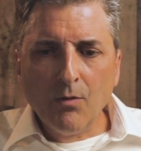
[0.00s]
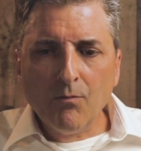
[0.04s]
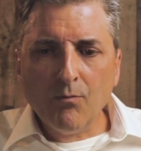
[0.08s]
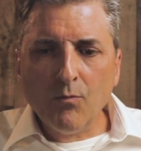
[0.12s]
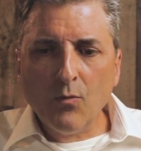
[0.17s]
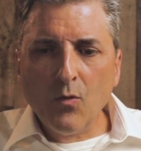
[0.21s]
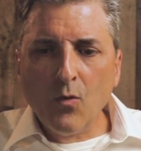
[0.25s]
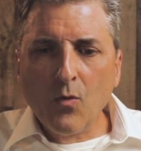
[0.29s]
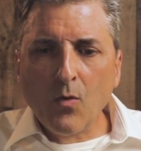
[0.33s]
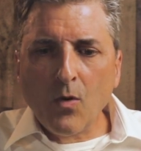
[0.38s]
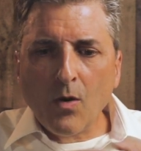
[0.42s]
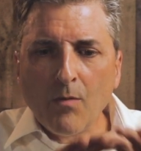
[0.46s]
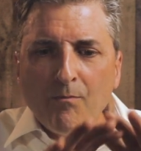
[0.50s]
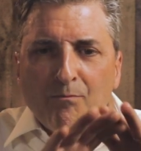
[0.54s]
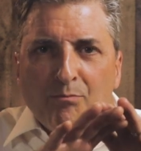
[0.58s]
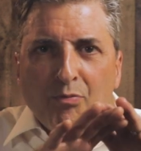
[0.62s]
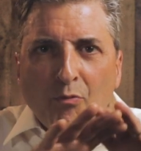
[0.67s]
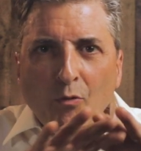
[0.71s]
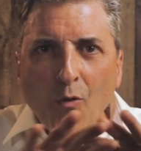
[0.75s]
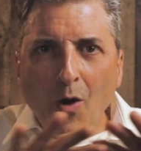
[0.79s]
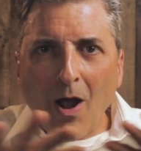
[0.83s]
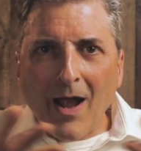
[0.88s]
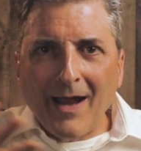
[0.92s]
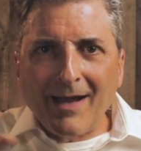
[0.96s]
more
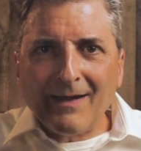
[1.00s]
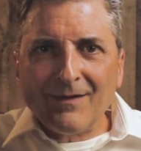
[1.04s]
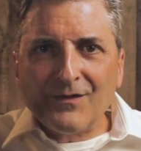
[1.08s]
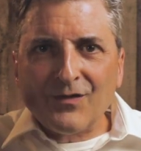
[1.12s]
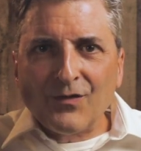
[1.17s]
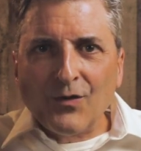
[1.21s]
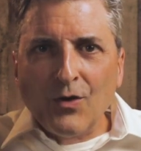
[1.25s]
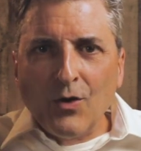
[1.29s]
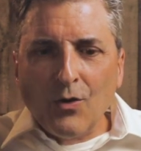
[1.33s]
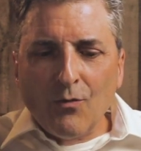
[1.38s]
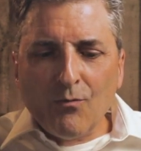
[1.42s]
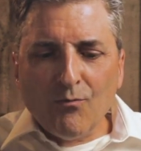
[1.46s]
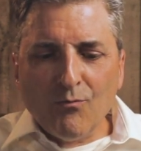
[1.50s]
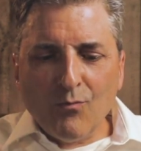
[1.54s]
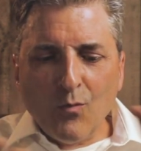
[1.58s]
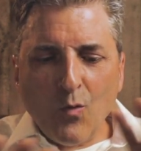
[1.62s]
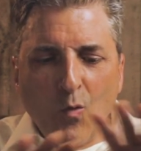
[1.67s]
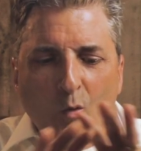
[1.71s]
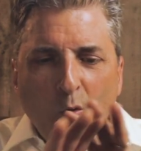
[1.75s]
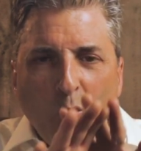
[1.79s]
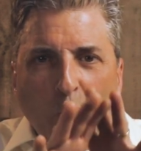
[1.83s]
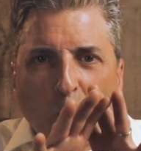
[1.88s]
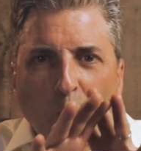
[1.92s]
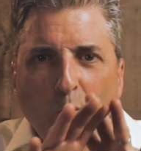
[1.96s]
bright,
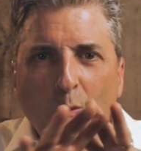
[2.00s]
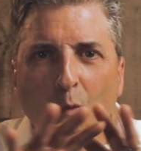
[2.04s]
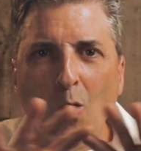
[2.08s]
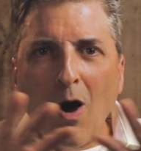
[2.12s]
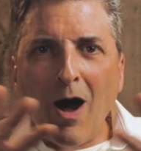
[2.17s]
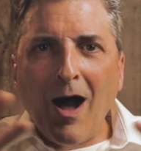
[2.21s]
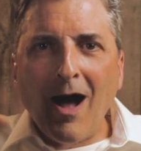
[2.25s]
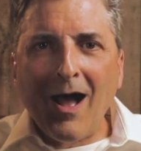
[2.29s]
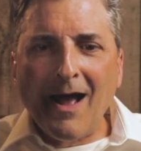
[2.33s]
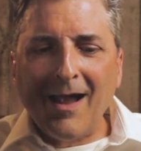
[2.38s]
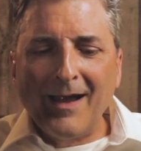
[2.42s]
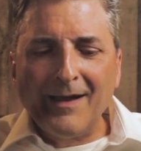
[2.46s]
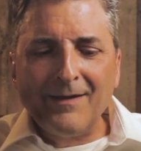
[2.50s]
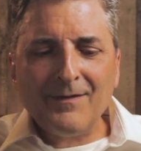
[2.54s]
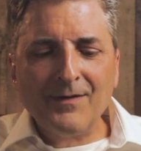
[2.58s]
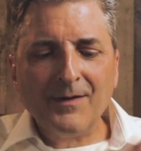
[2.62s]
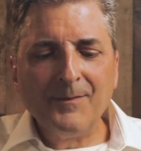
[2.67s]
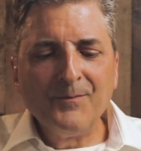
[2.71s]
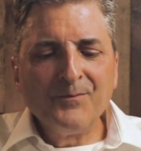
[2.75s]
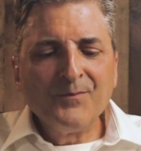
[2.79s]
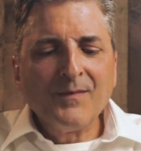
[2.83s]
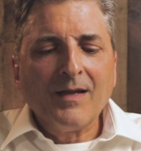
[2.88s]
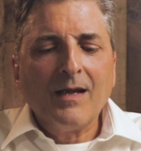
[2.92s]
more wide,